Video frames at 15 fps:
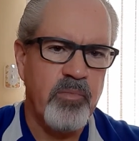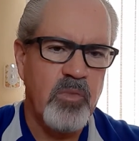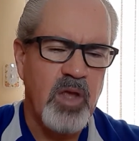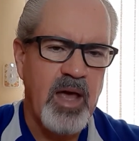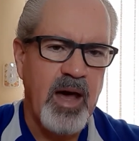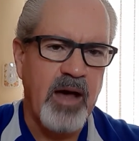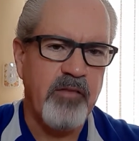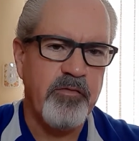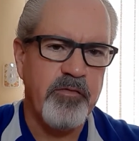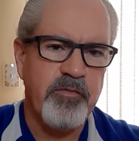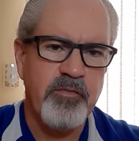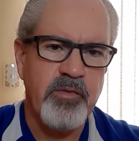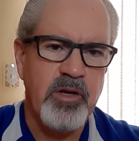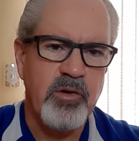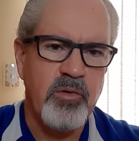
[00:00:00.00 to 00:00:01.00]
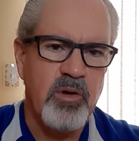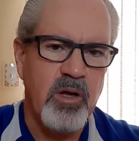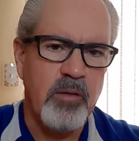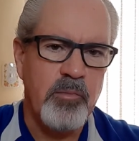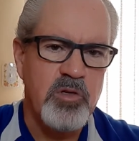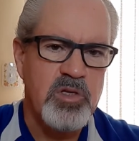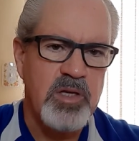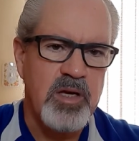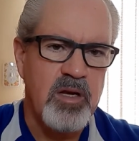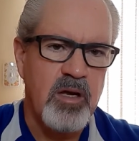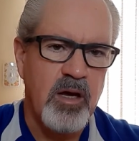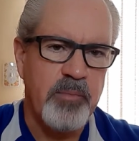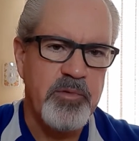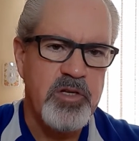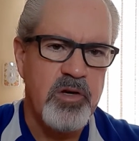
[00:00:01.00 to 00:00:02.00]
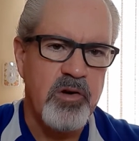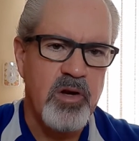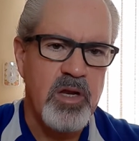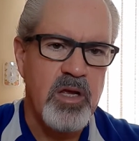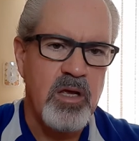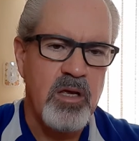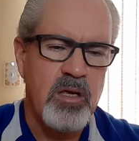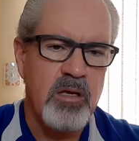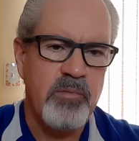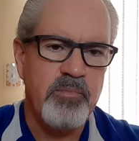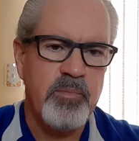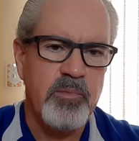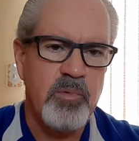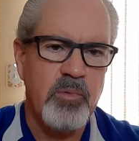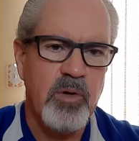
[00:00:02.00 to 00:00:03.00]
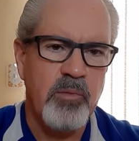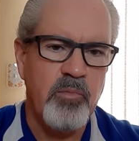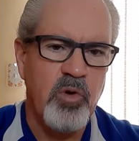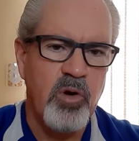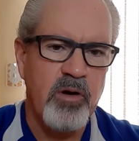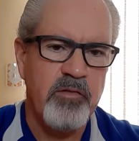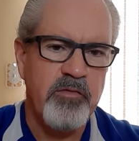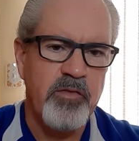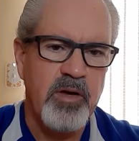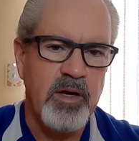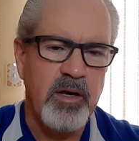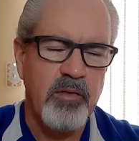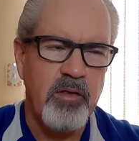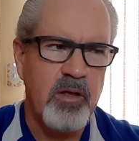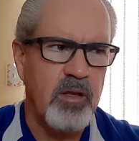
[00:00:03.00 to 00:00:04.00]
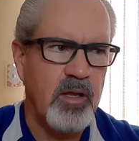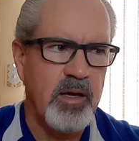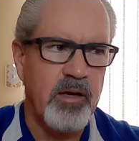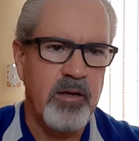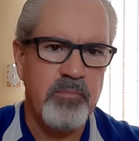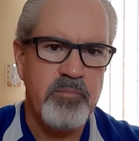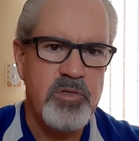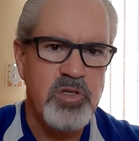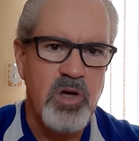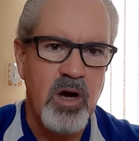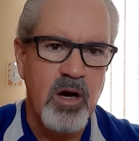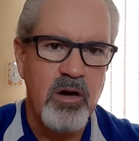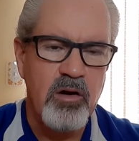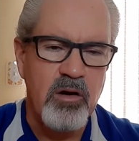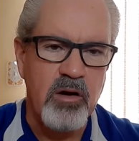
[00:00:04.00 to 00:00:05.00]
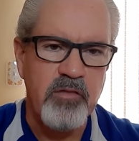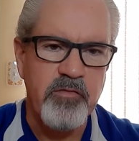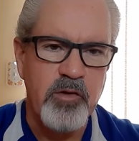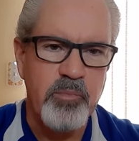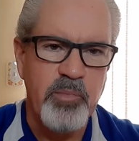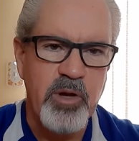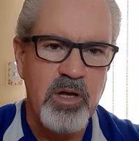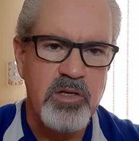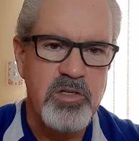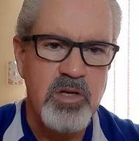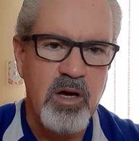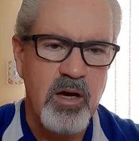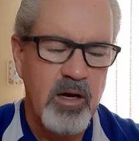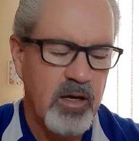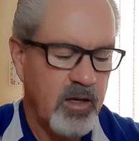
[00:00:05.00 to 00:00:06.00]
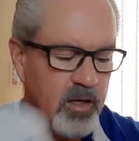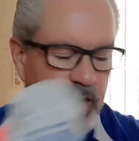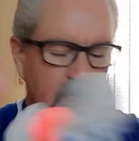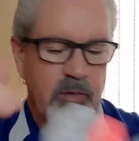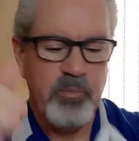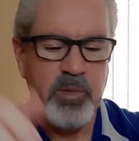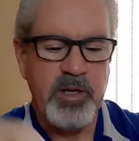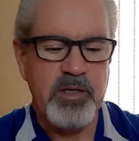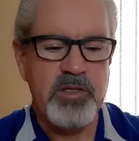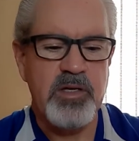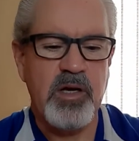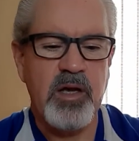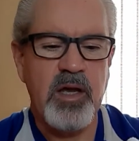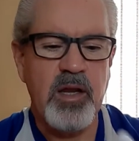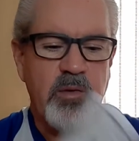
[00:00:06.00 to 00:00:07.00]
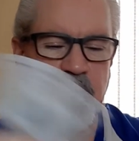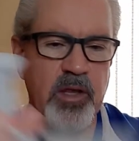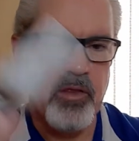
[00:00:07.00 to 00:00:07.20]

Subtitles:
calf, almost like up to your knee, more of I think like a soccer or football sock. But anyway,